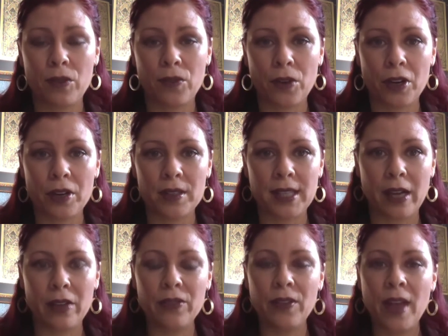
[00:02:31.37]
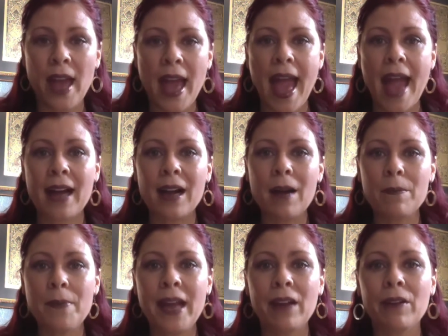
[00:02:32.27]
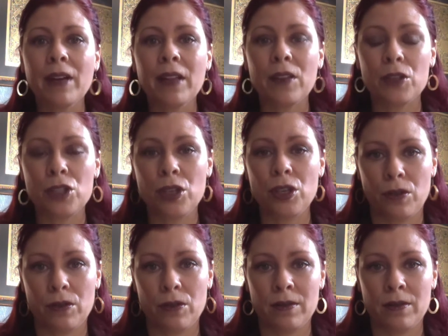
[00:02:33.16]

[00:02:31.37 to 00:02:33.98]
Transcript: for yourself and comparing the two.